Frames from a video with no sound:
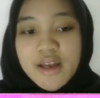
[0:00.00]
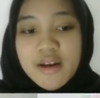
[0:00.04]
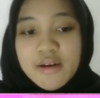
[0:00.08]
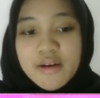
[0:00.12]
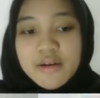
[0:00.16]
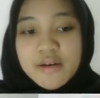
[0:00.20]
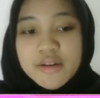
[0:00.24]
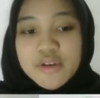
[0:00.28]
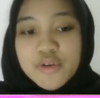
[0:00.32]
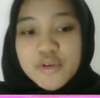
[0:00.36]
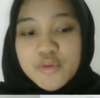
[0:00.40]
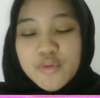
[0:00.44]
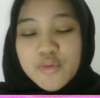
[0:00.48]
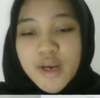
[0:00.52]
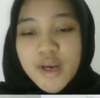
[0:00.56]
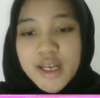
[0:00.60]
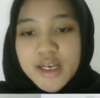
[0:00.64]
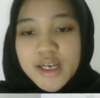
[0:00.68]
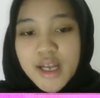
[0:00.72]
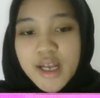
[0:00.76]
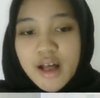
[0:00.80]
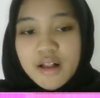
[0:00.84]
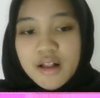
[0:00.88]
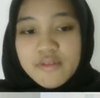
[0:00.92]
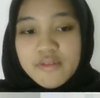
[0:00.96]
nu
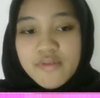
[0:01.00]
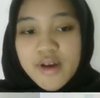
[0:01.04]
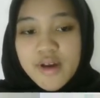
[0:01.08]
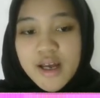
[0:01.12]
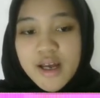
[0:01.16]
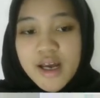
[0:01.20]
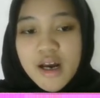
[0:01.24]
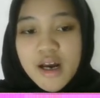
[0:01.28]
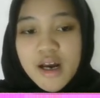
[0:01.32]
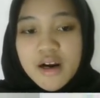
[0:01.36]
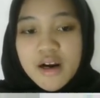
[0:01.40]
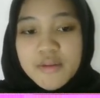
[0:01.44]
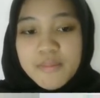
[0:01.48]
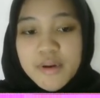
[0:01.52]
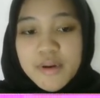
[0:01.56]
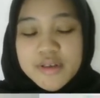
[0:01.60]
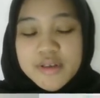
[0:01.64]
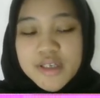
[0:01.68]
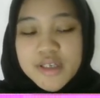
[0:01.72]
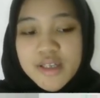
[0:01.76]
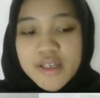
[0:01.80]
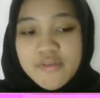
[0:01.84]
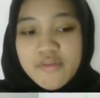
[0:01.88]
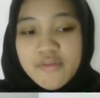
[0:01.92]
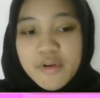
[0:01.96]
and alpha are
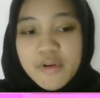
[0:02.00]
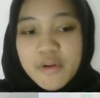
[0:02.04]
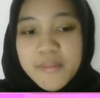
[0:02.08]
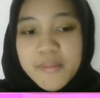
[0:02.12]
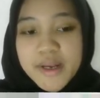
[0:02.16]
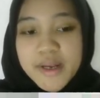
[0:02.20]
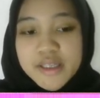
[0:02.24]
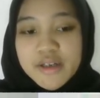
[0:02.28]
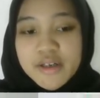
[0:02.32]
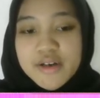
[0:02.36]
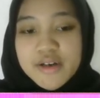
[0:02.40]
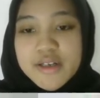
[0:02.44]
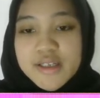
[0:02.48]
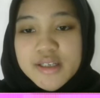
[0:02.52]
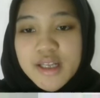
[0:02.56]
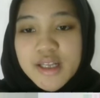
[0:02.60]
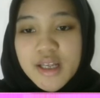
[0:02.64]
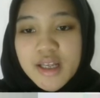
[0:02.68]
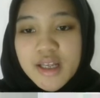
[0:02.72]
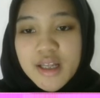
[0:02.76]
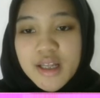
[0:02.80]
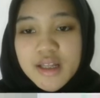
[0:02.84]
positive parameters,